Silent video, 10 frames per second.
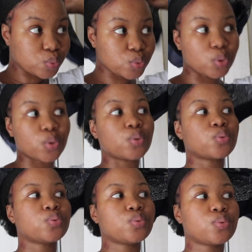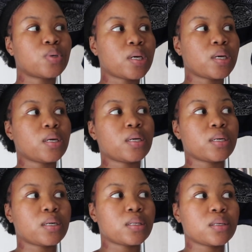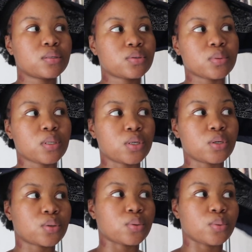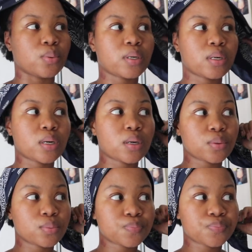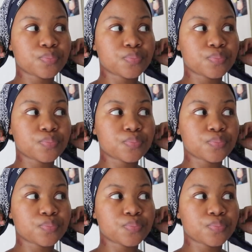you know, nothing is really cute right now.